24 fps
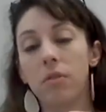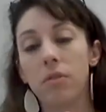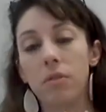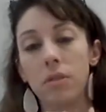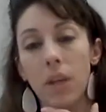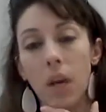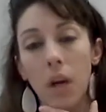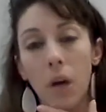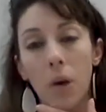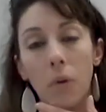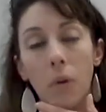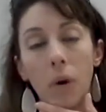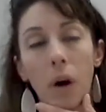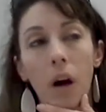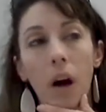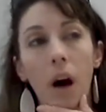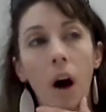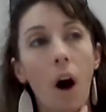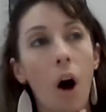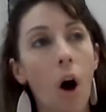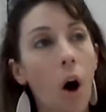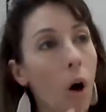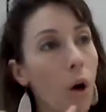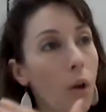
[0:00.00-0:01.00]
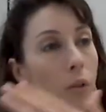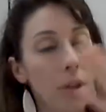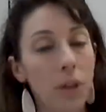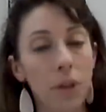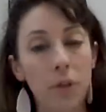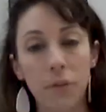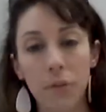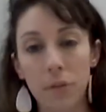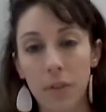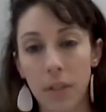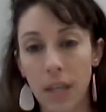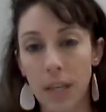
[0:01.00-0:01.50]
So all
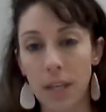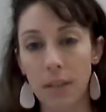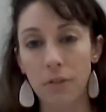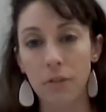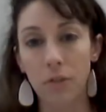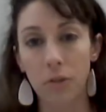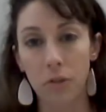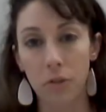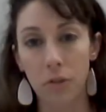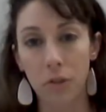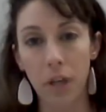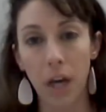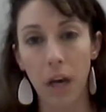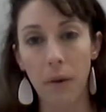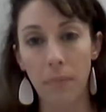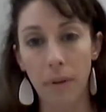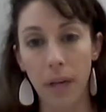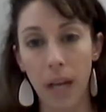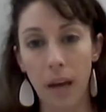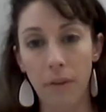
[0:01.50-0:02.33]
those things are stopping